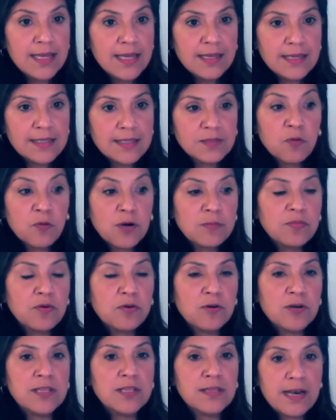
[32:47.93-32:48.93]
It's more
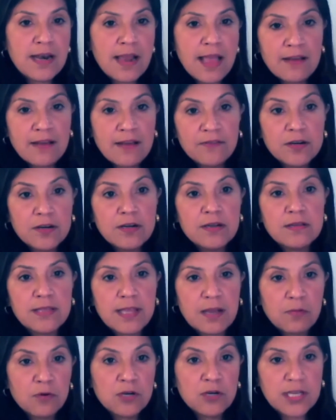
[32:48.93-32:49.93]
important than ever
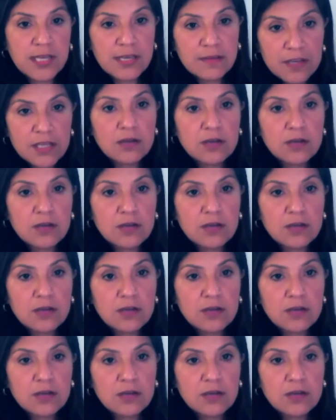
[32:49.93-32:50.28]
that we're giving